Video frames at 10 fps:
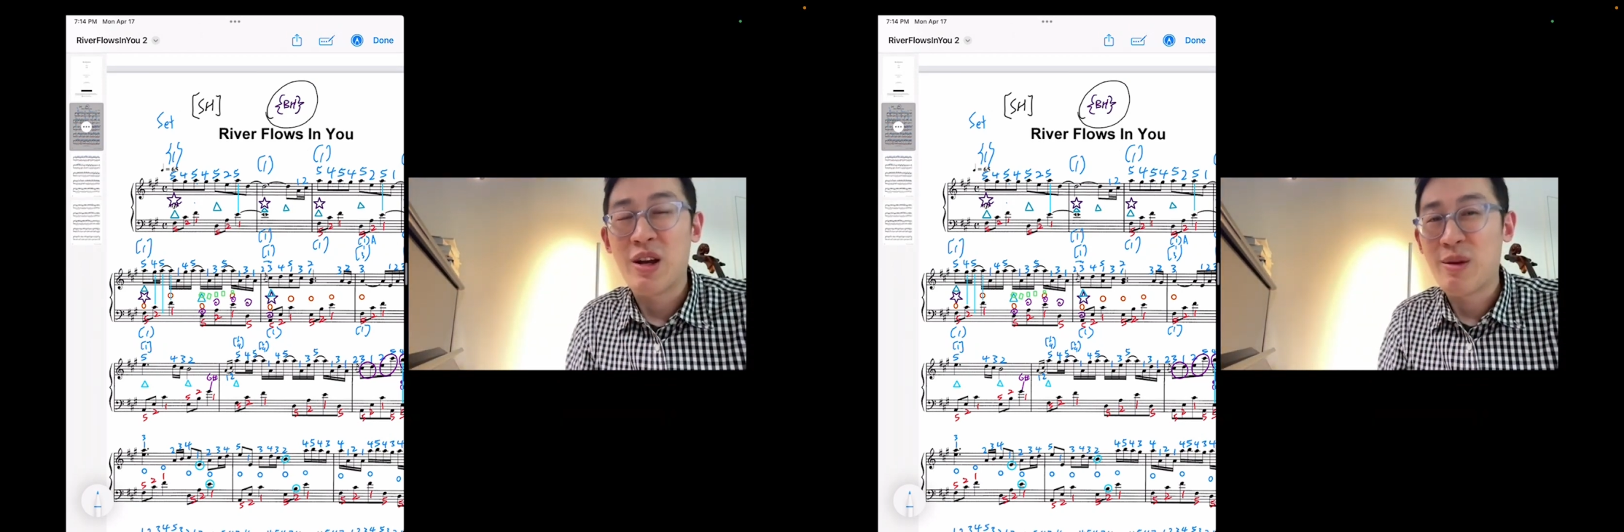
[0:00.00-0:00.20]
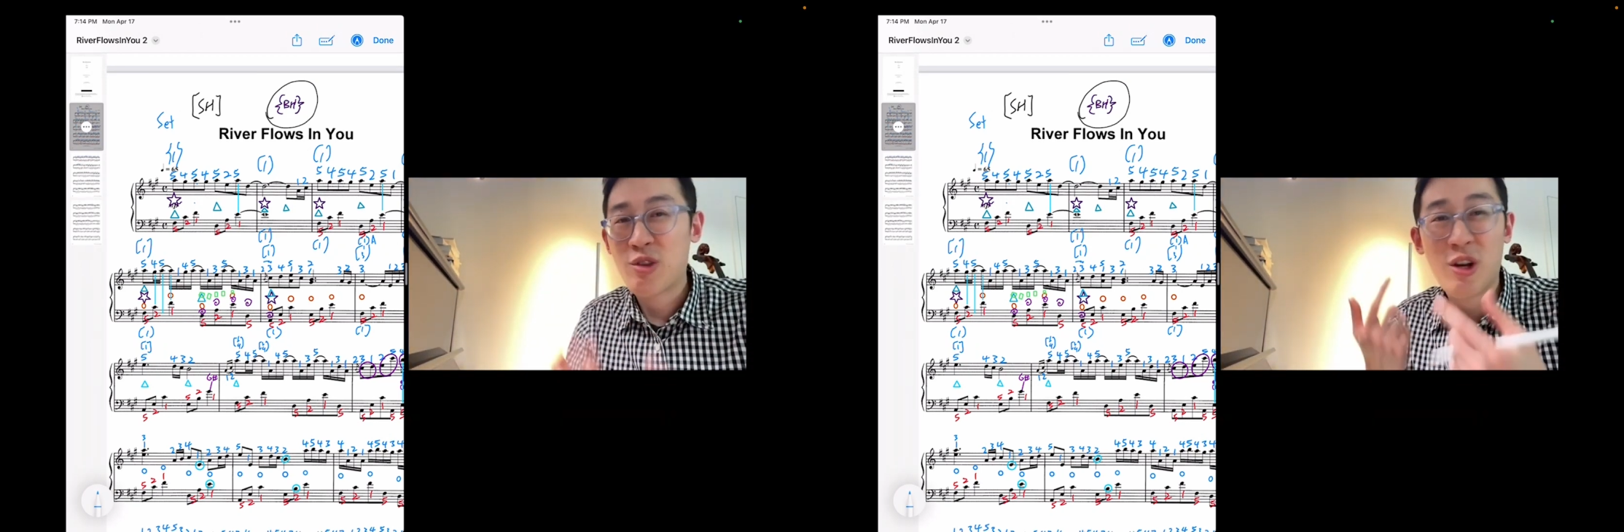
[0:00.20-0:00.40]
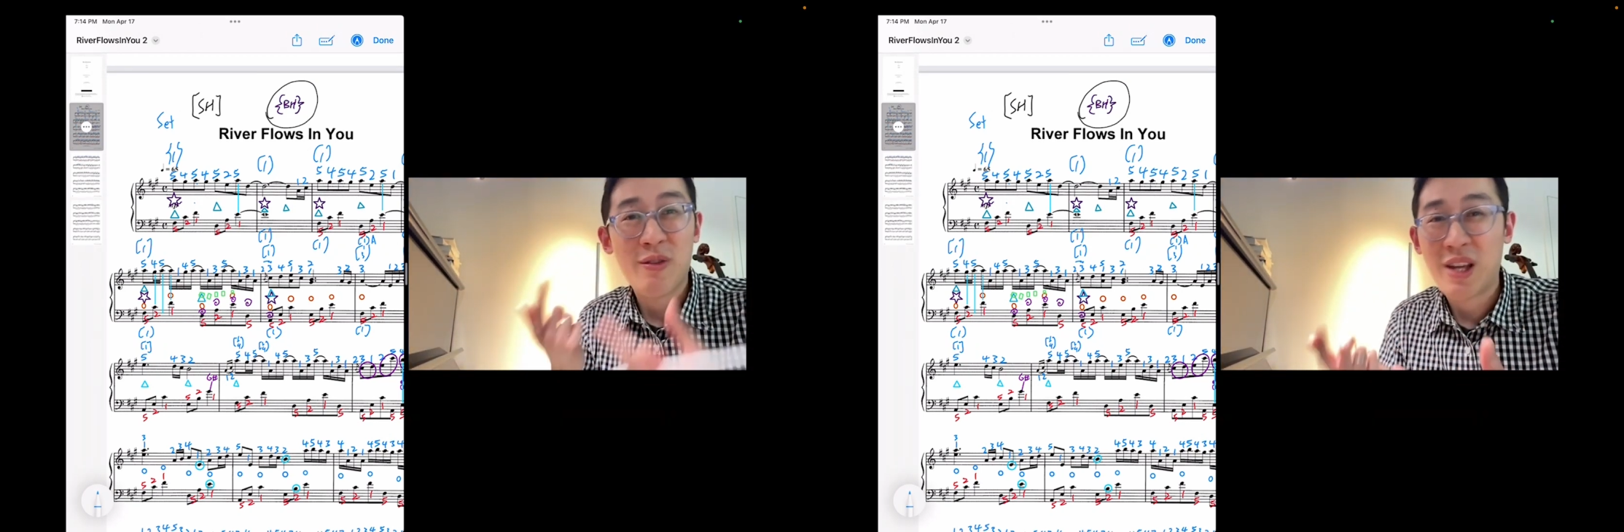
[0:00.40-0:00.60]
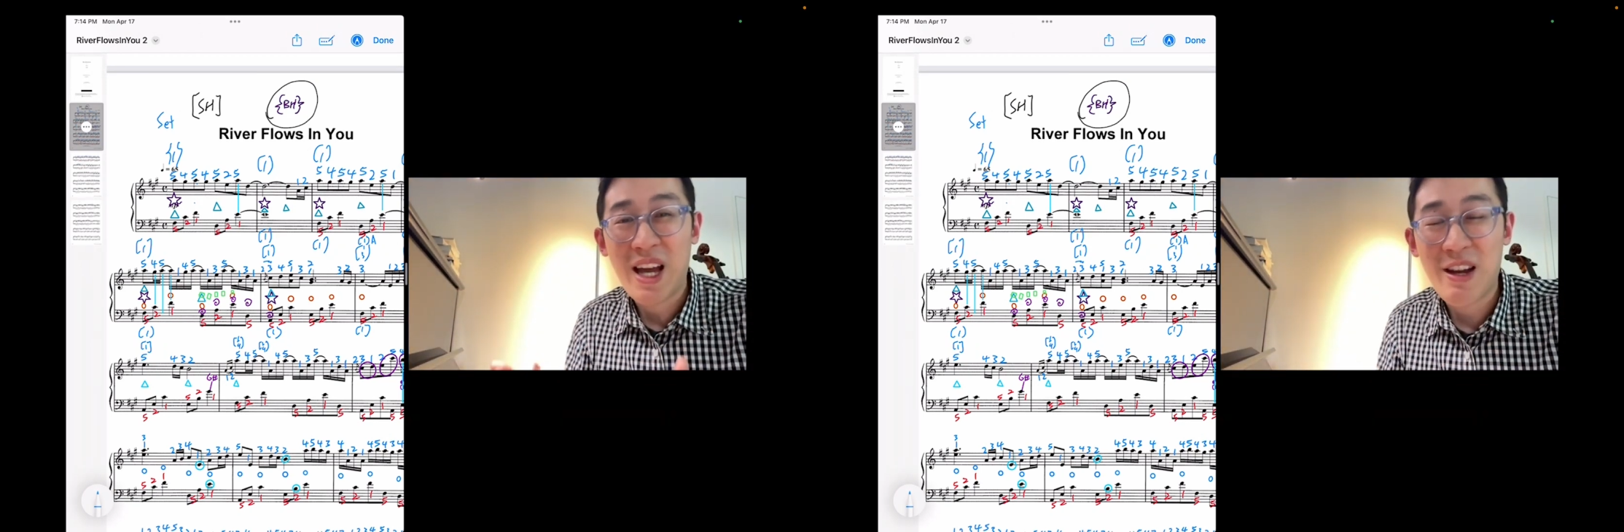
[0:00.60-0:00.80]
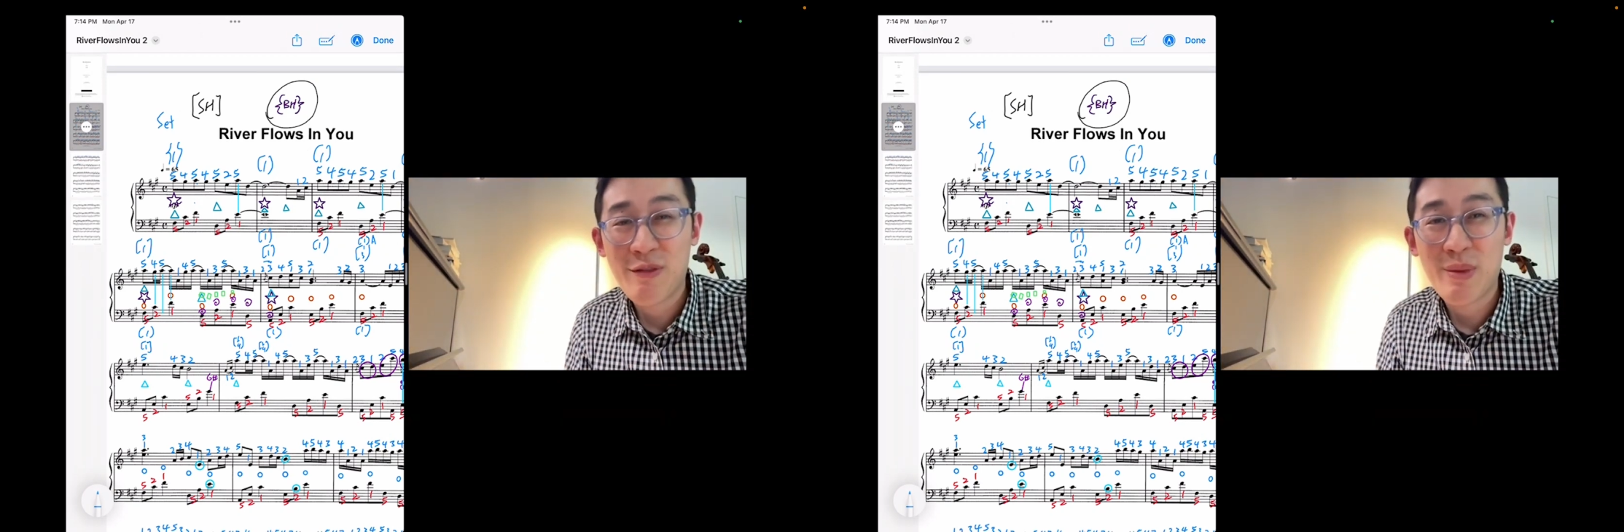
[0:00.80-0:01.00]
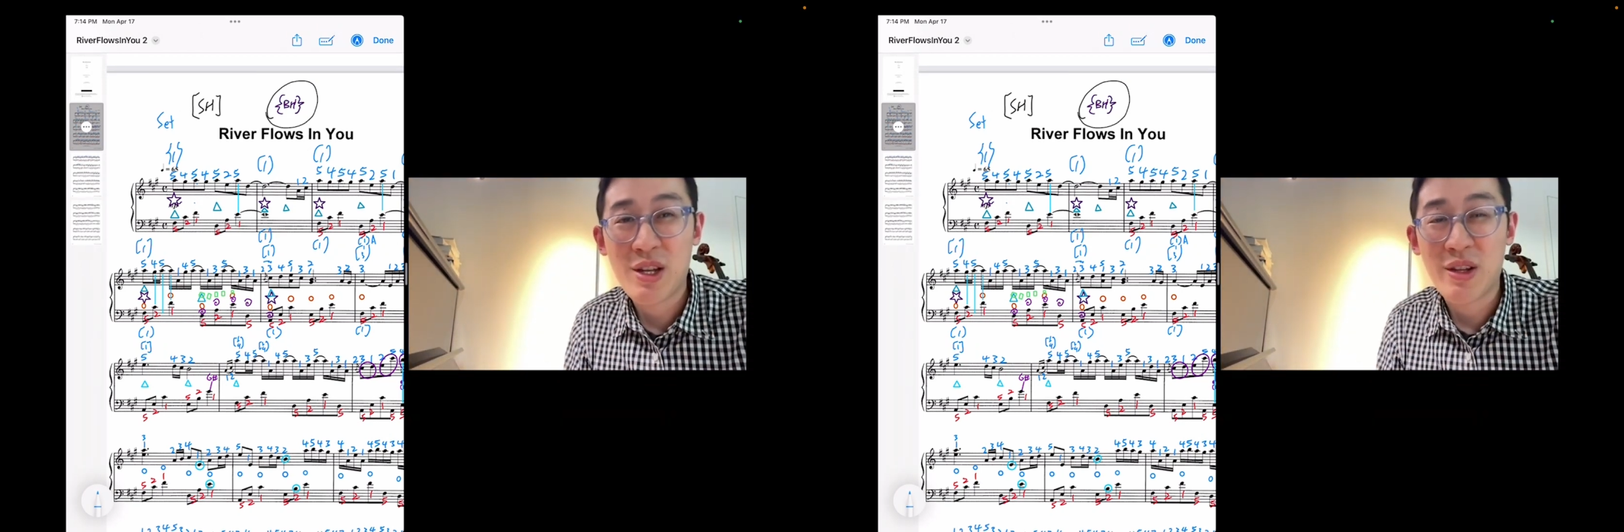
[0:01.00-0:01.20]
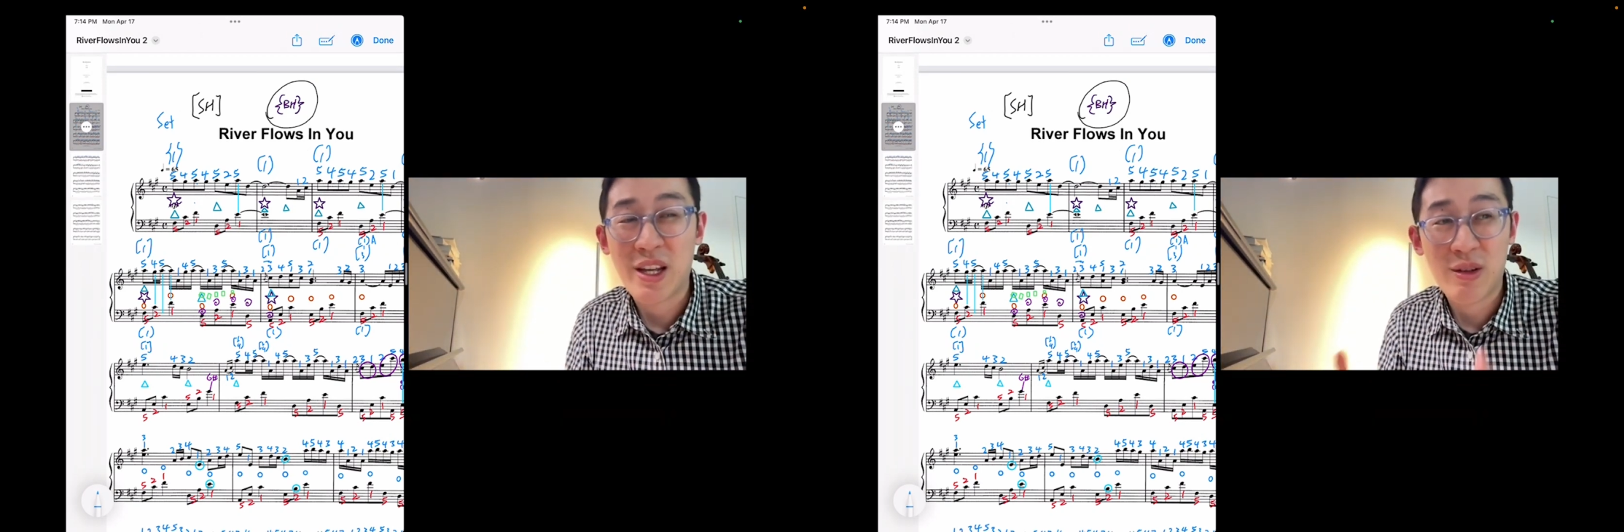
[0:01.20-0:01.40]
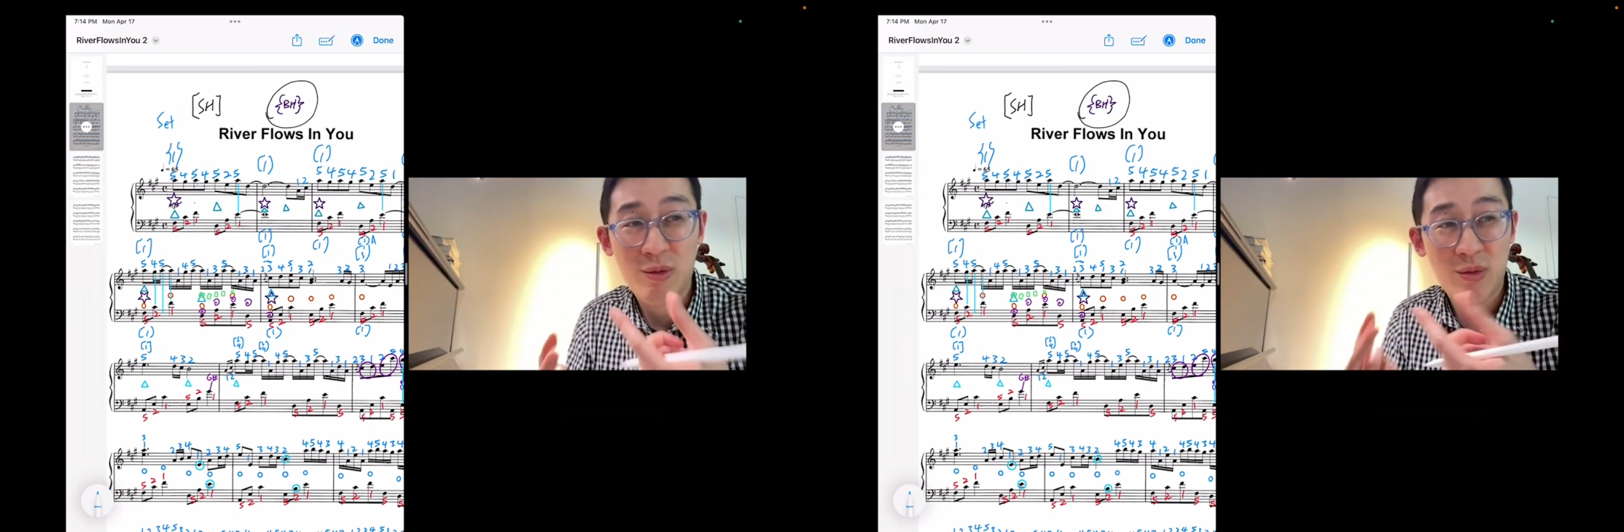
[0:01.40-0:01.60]
solving
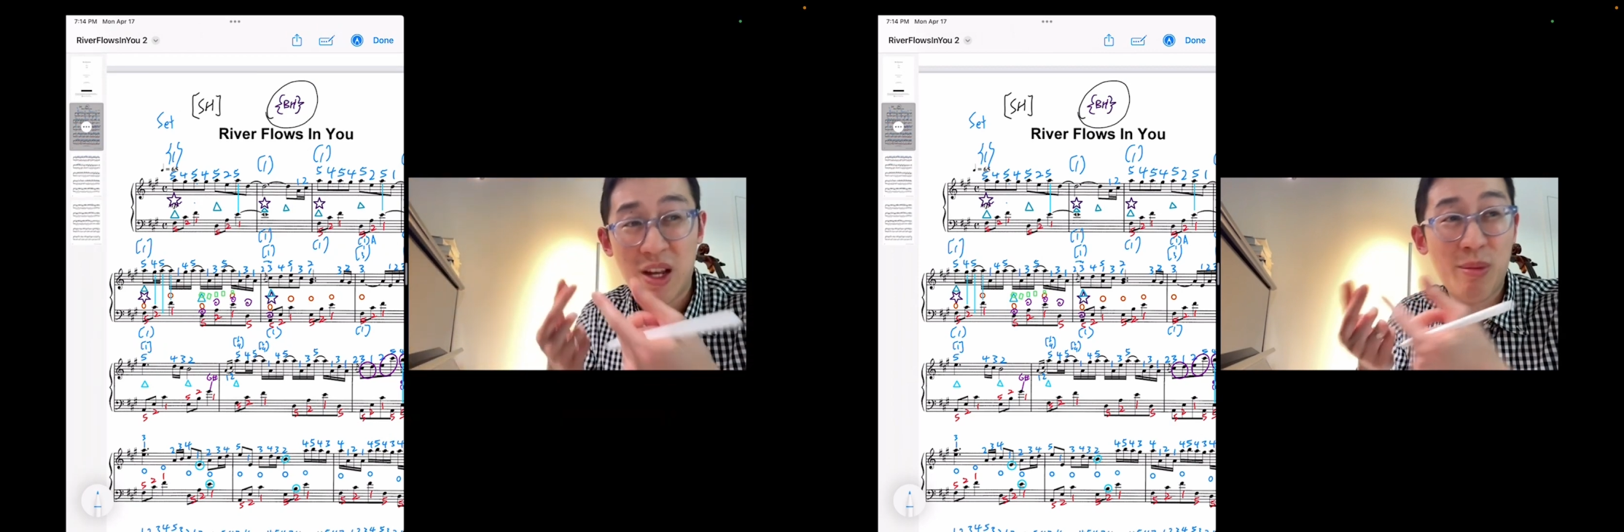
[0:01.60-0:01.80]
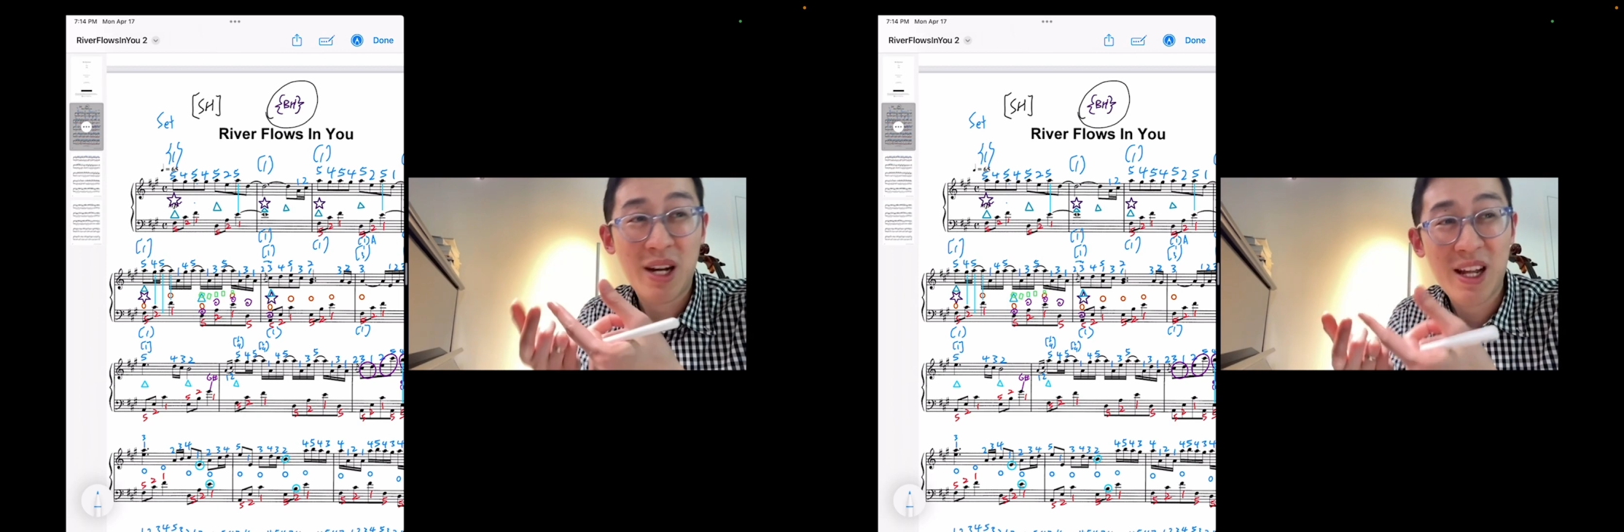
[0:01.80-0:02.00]
separate